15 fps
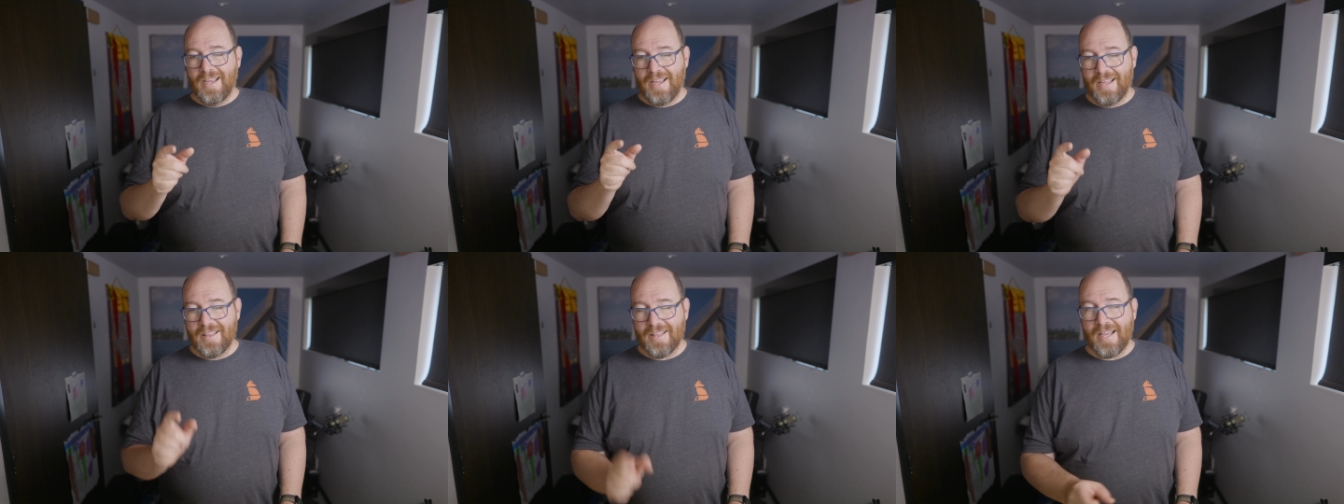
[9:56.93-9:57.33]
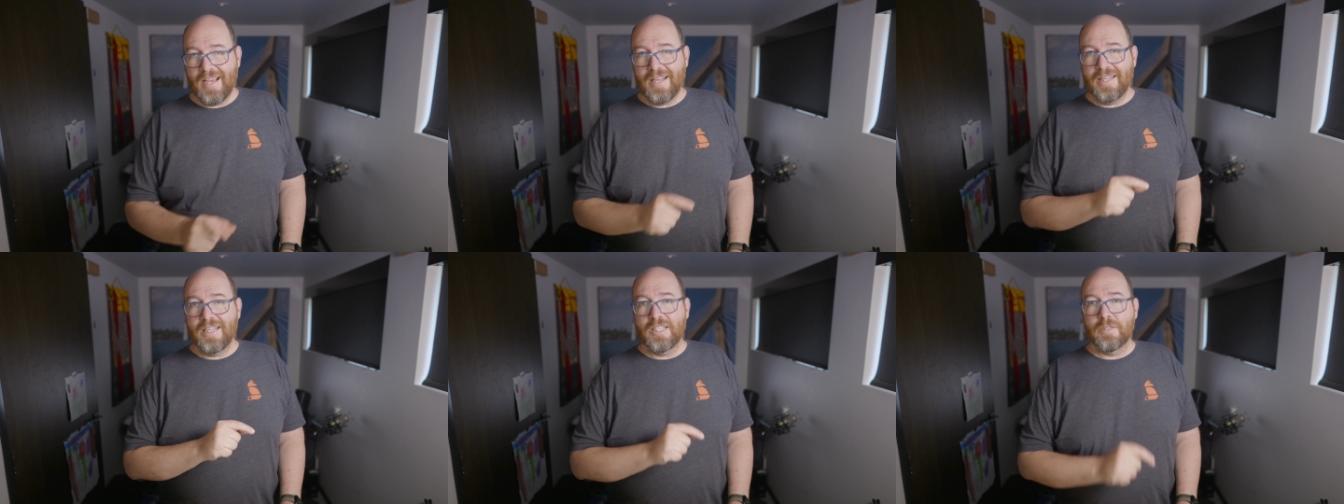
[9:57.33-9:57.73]
And
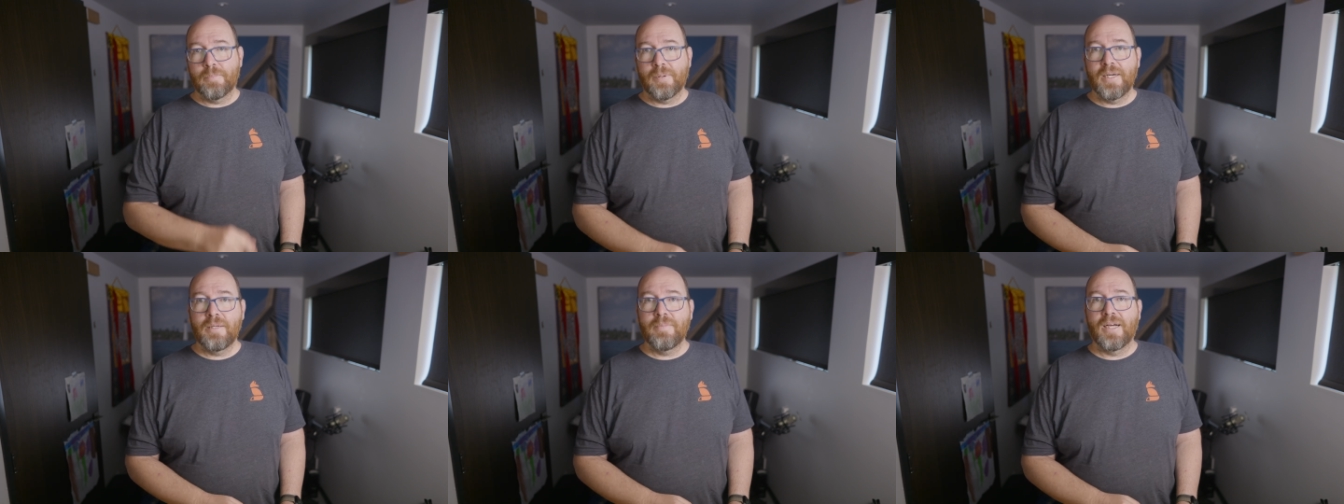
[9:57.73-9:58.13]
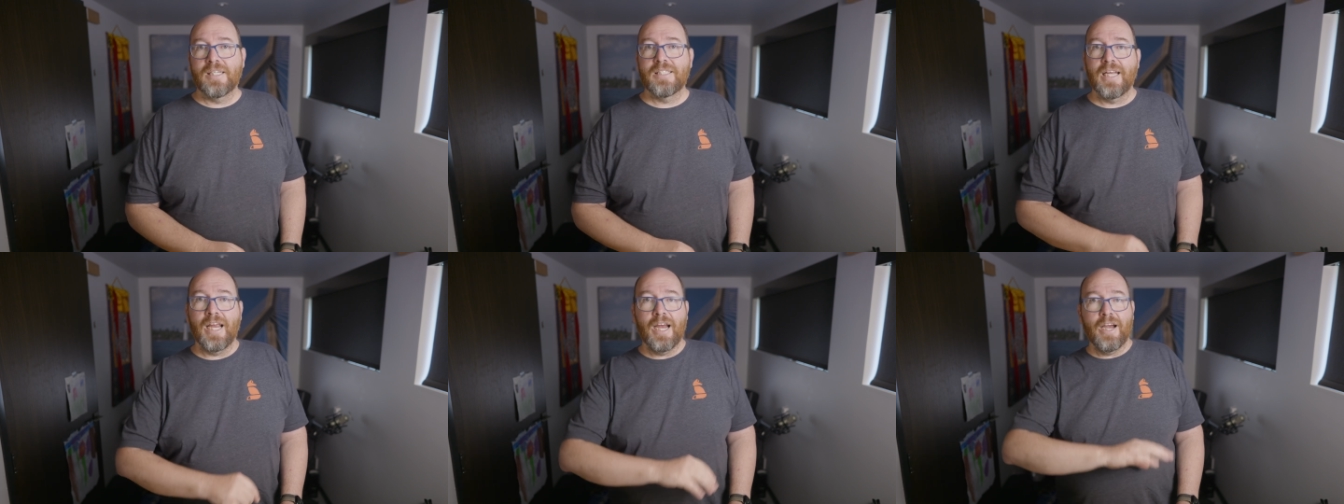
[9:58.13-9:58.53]
that is pretty
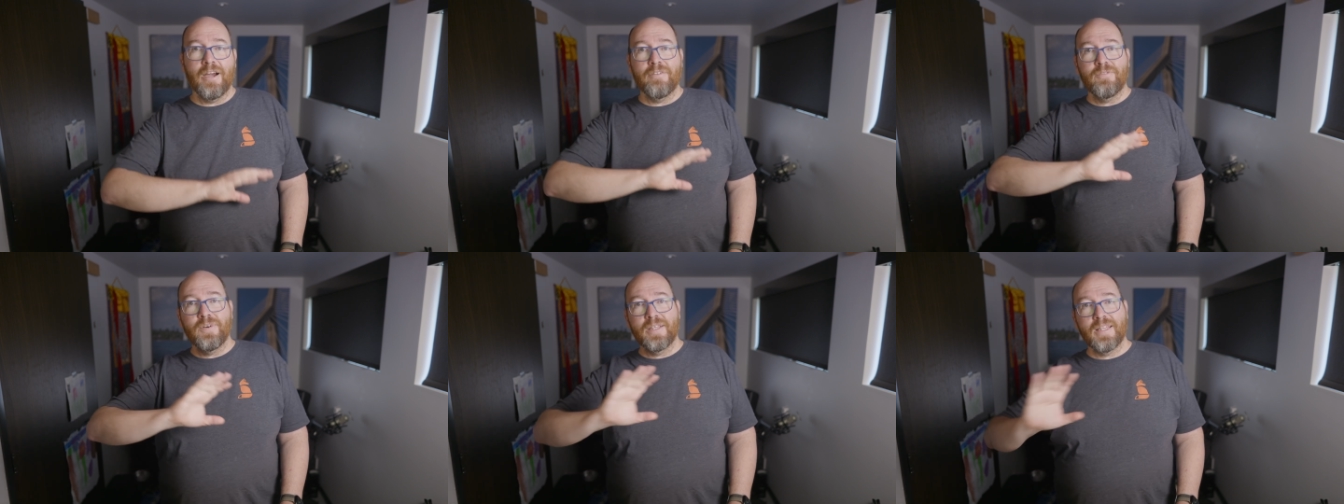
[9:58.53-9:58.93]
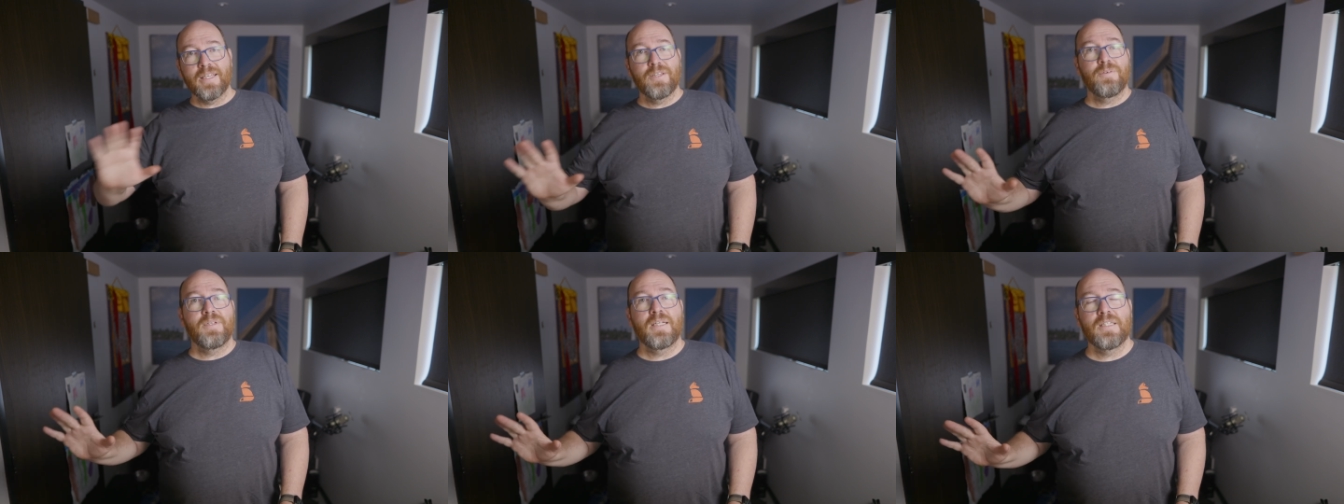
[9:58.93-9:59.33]
much
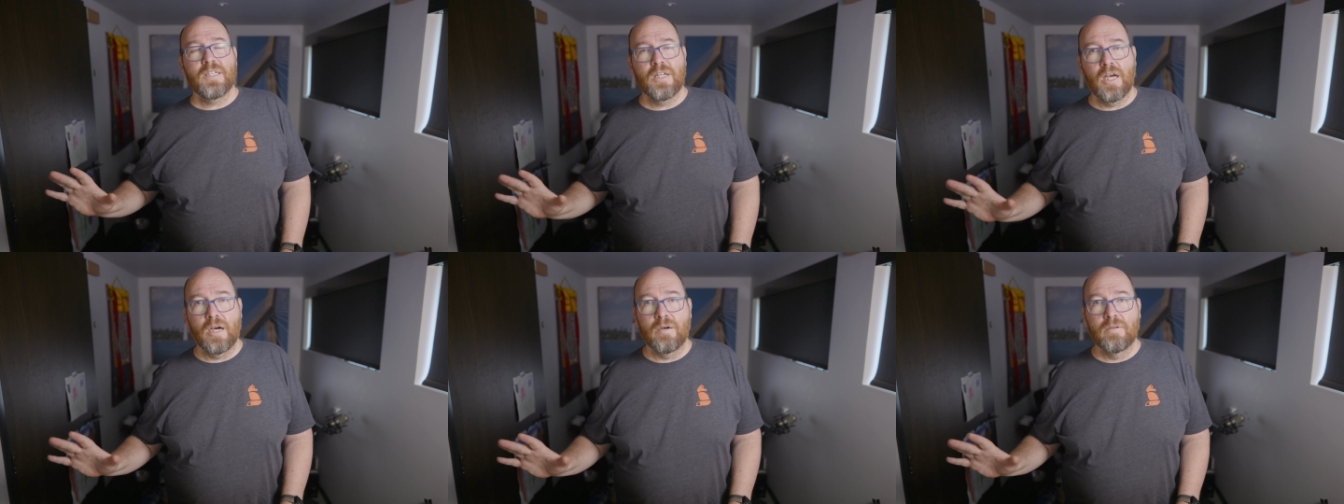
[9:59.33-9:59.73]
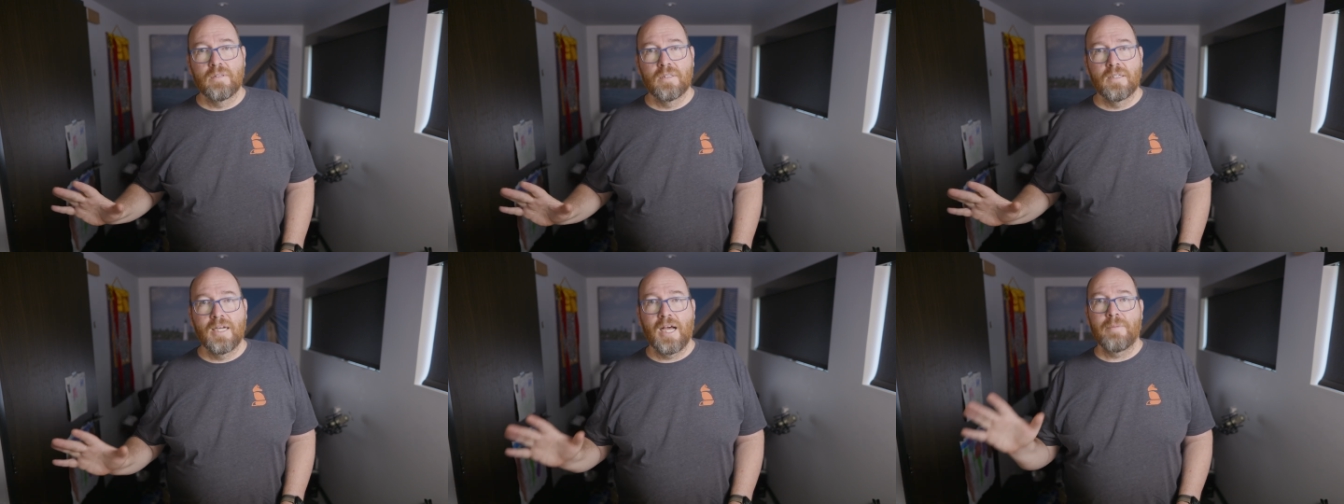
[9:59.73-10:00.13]
everything you need to know
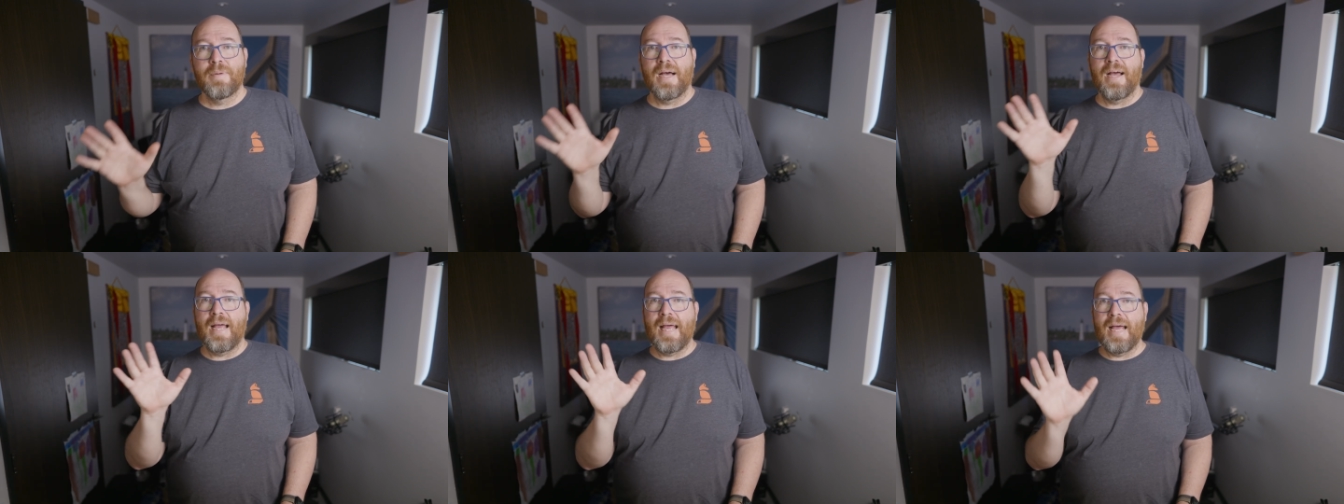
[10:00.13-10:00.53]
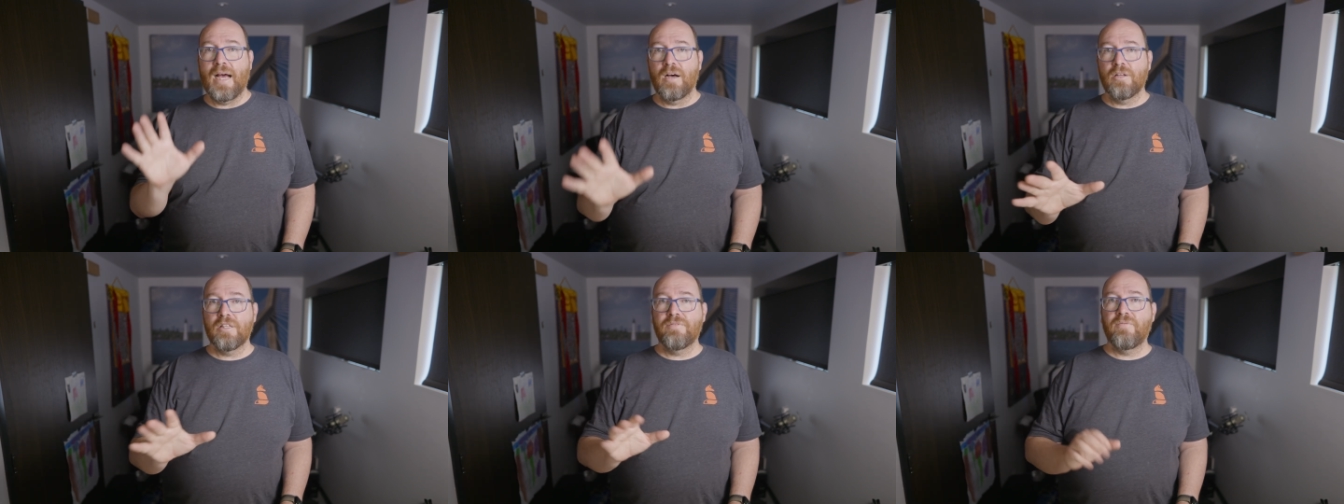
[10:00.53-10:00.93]
about
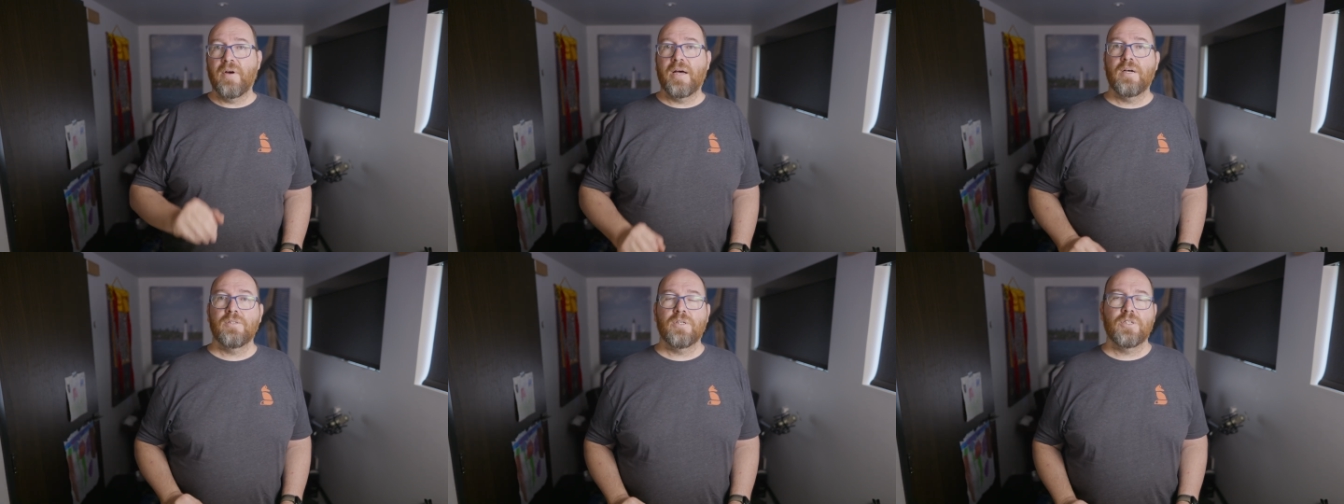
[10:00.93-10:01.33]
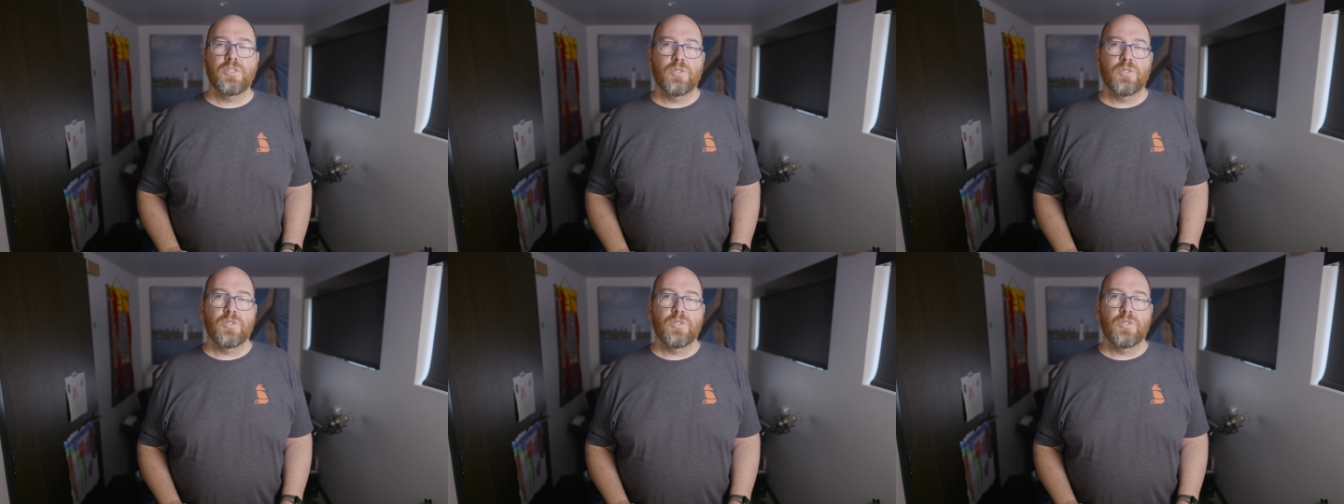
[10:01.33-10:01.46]
how the files are